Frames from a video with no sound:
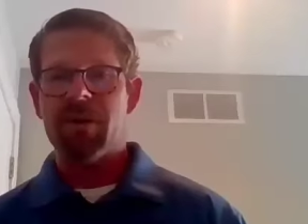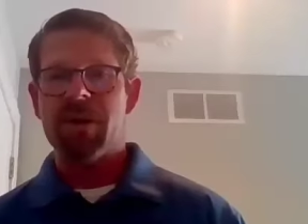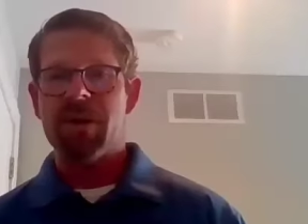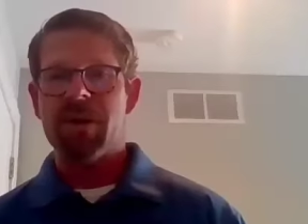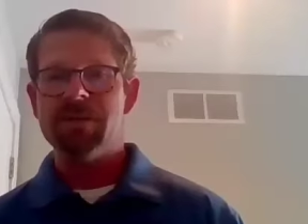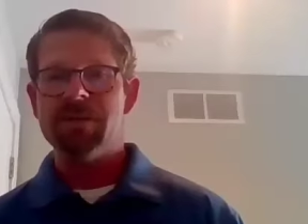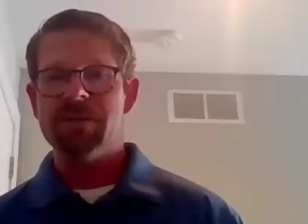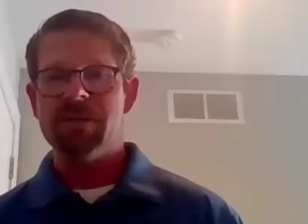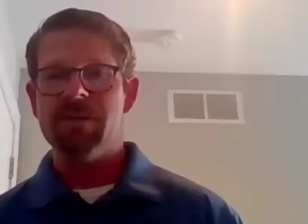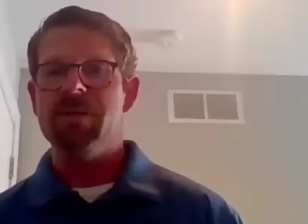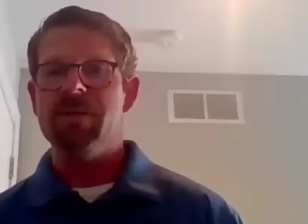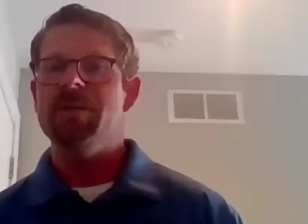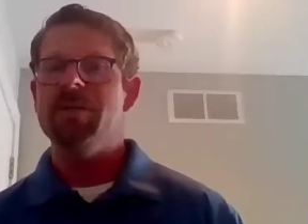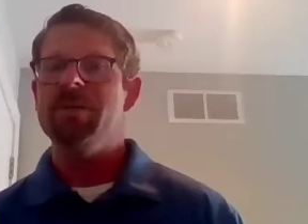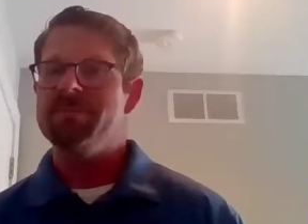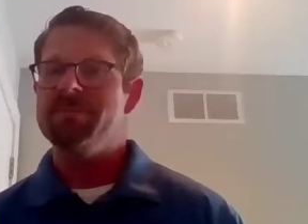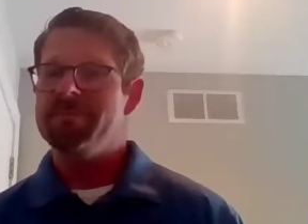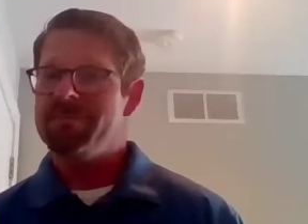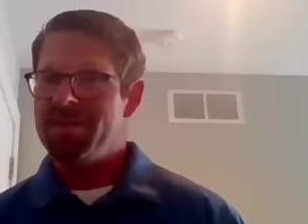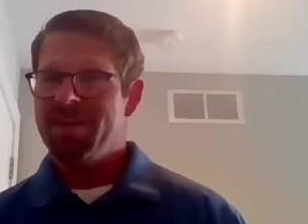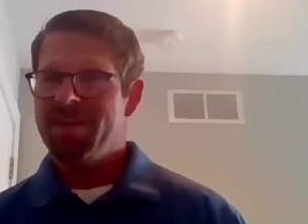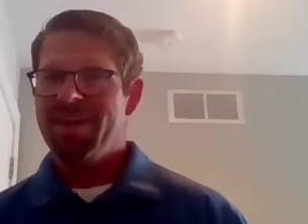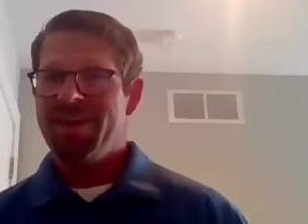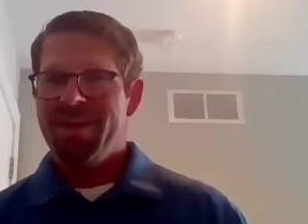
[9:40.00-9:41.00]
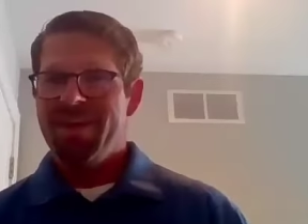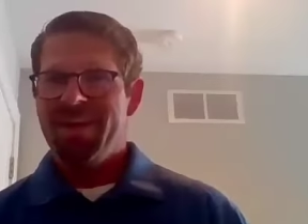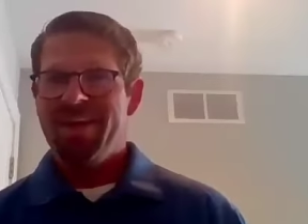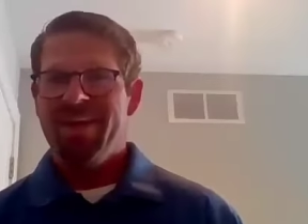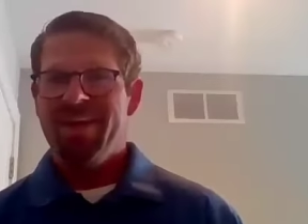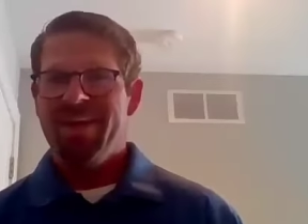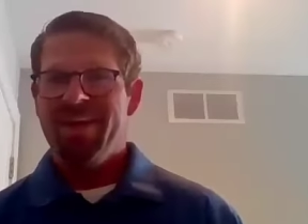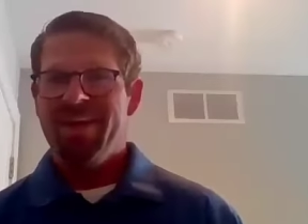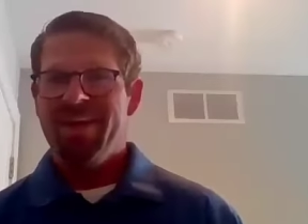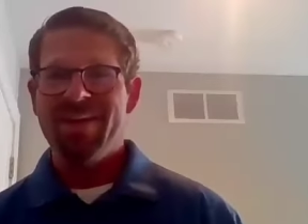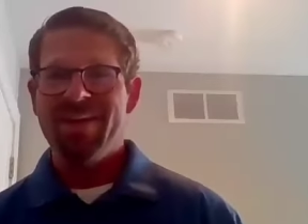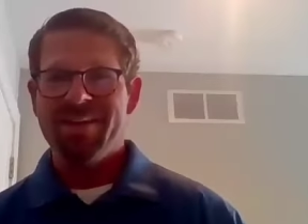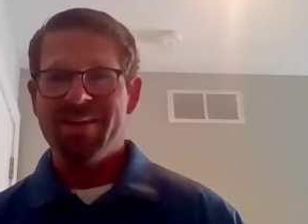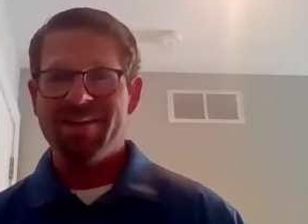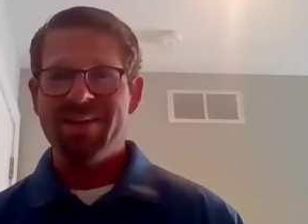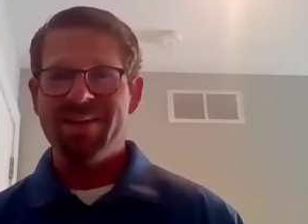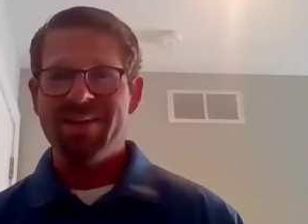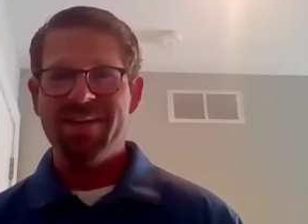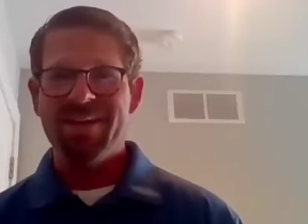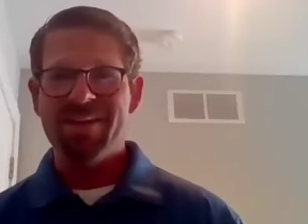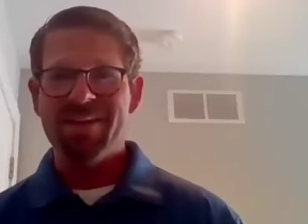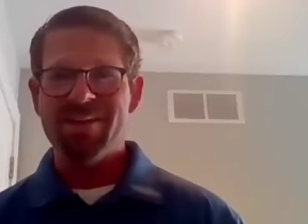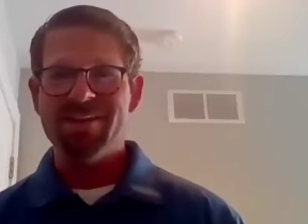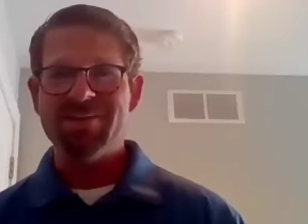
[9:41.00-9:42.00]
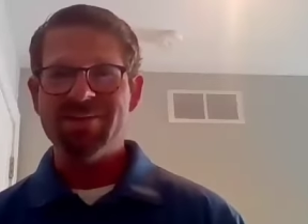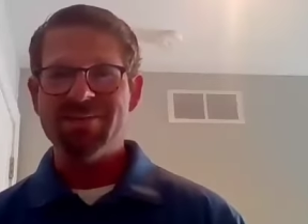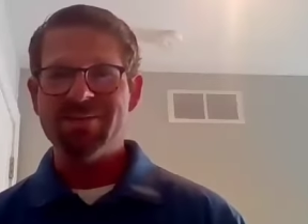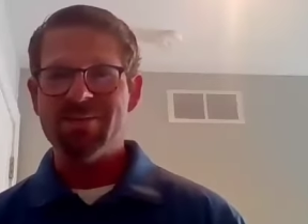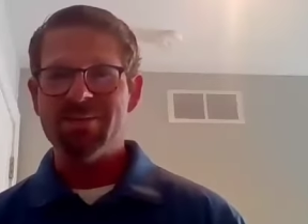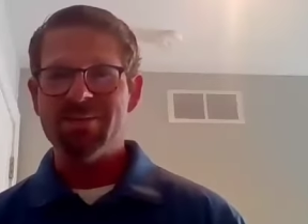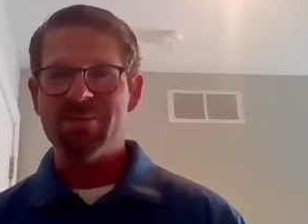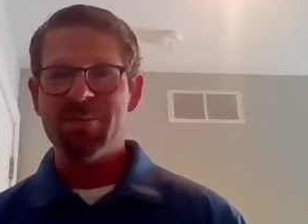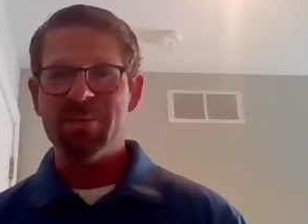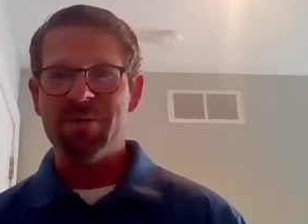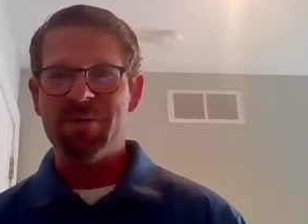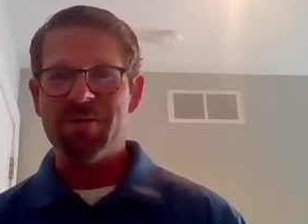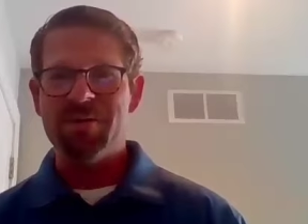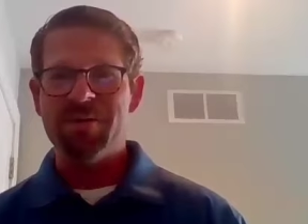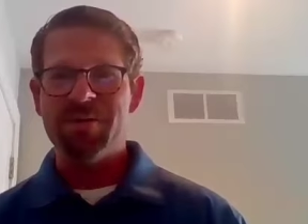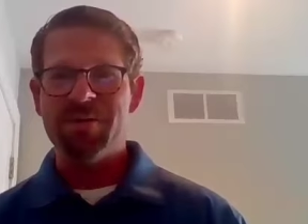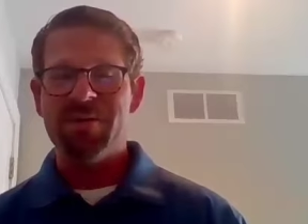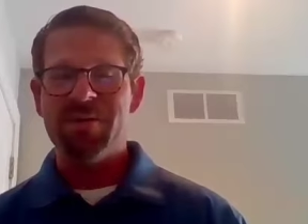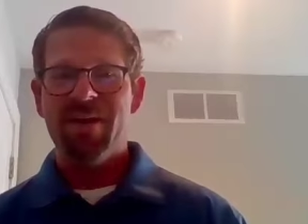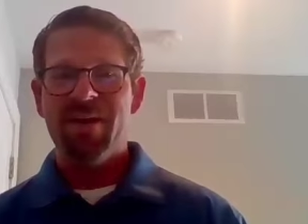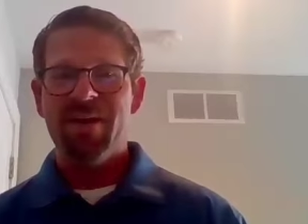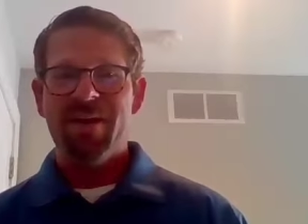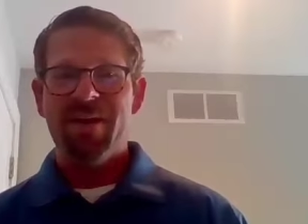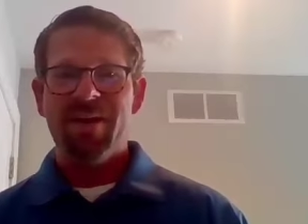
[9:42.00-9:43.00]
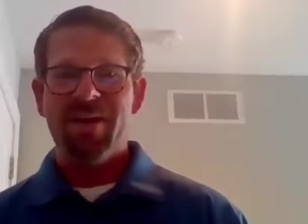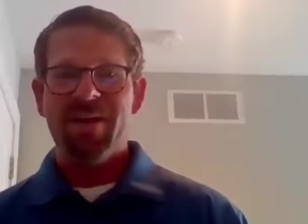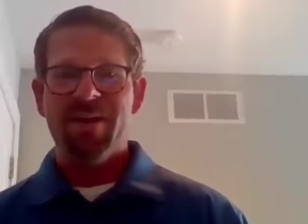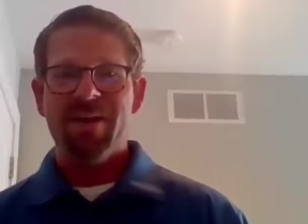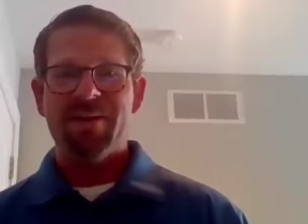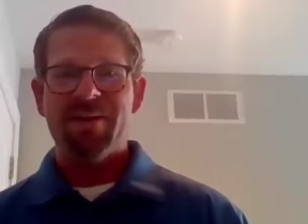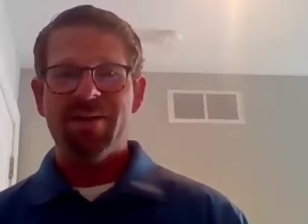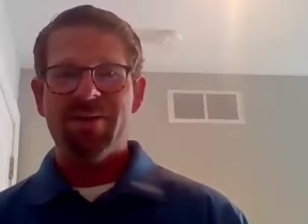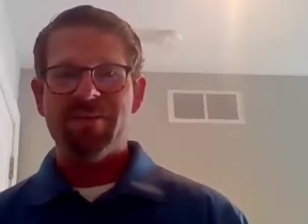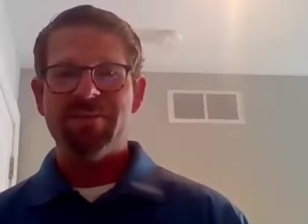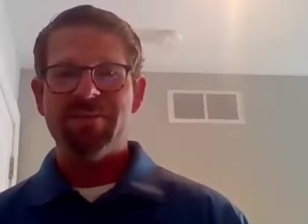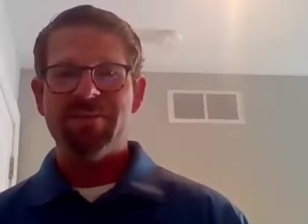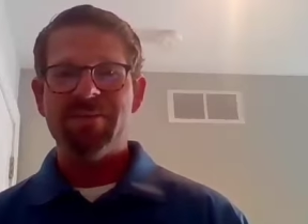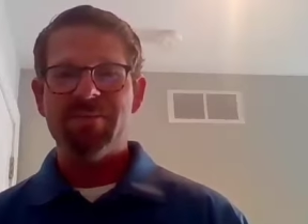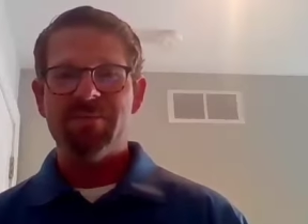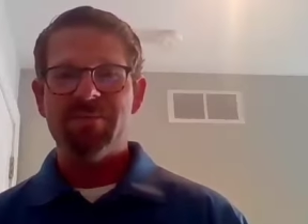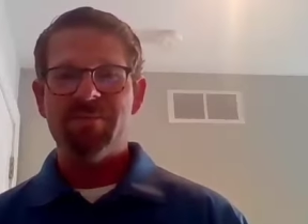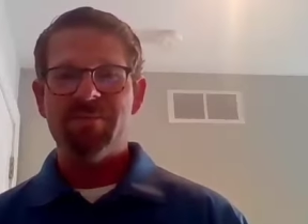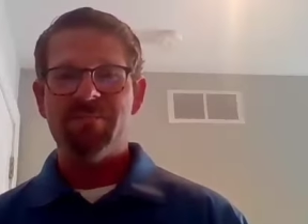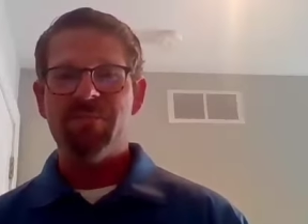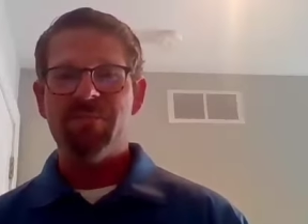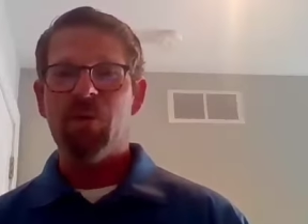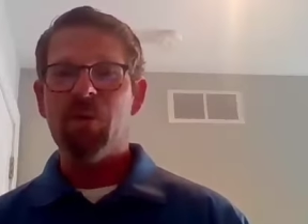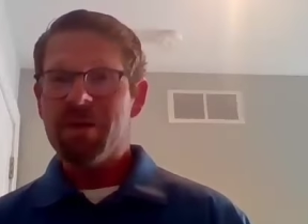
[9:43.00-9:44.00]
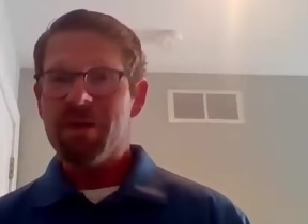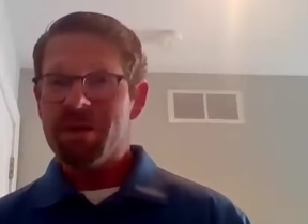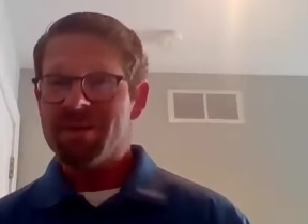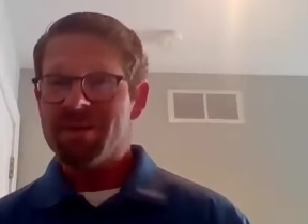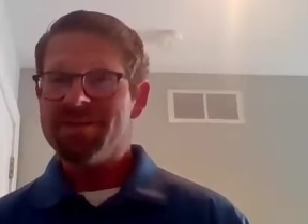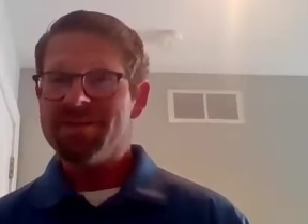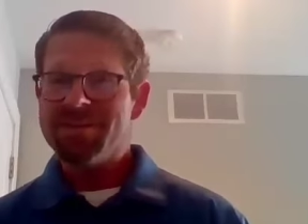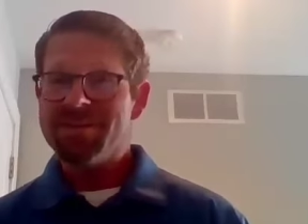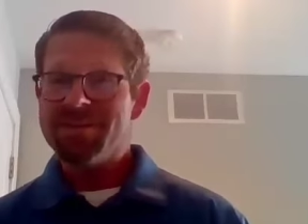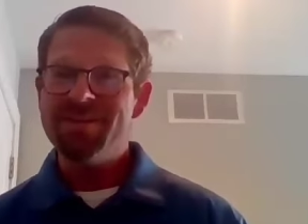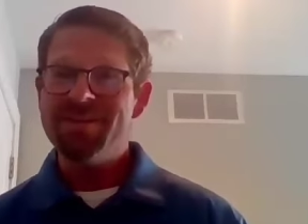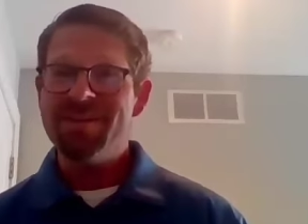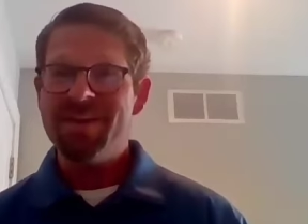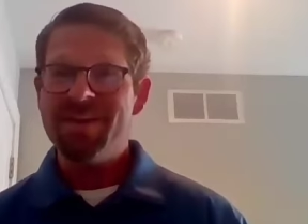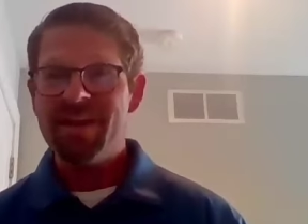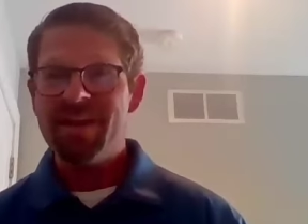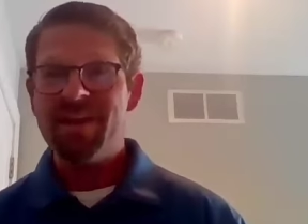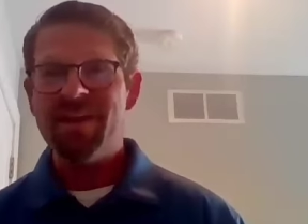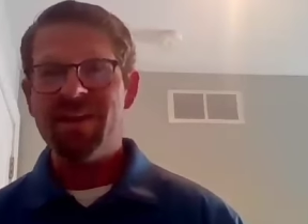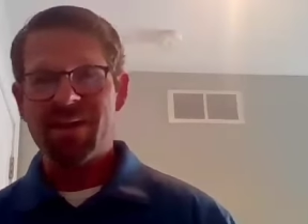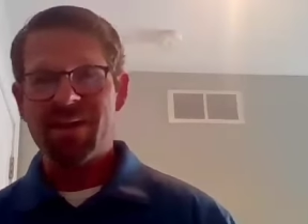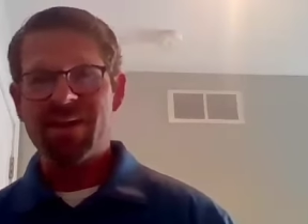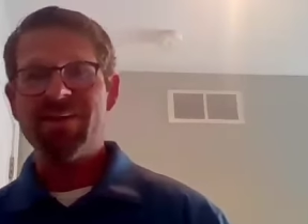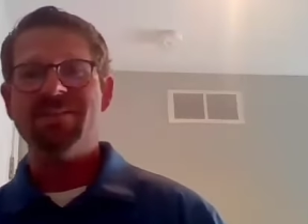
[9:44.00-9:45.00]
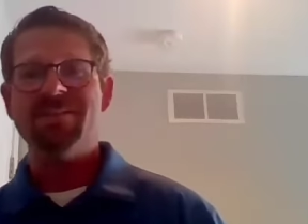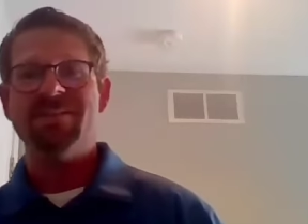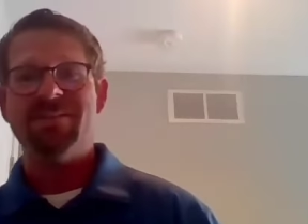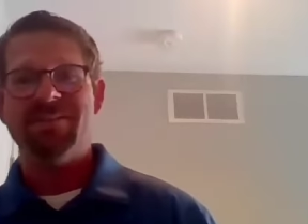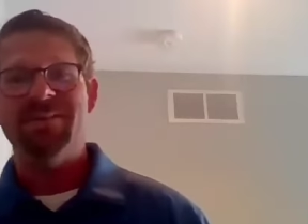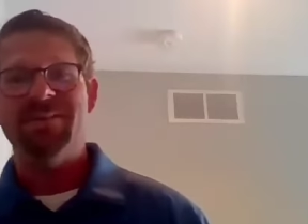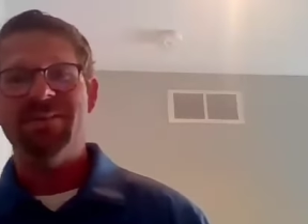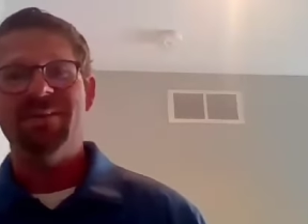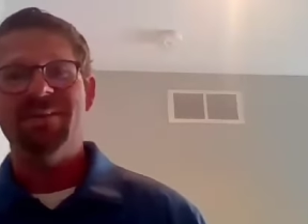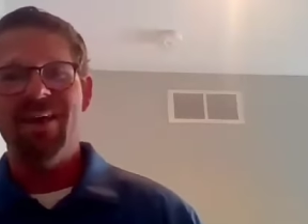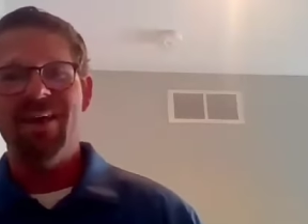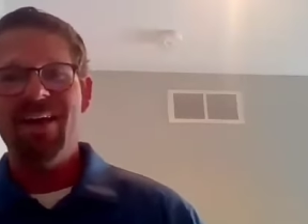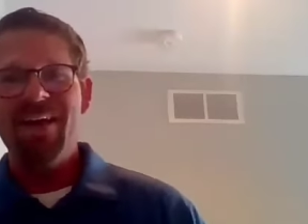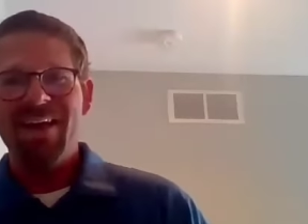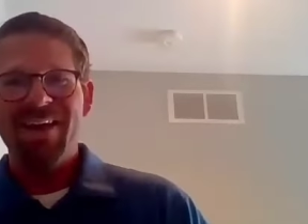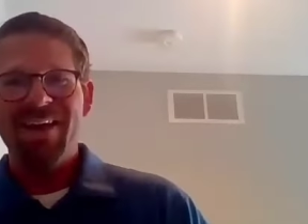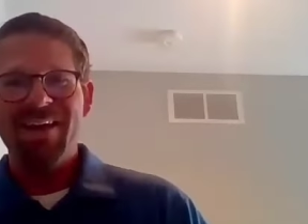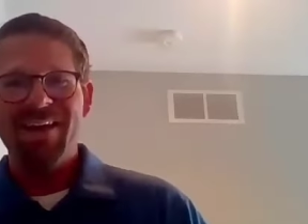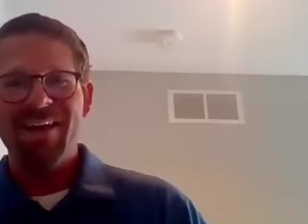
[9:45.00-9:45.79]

direction and and and some uh, some focus in the chaos and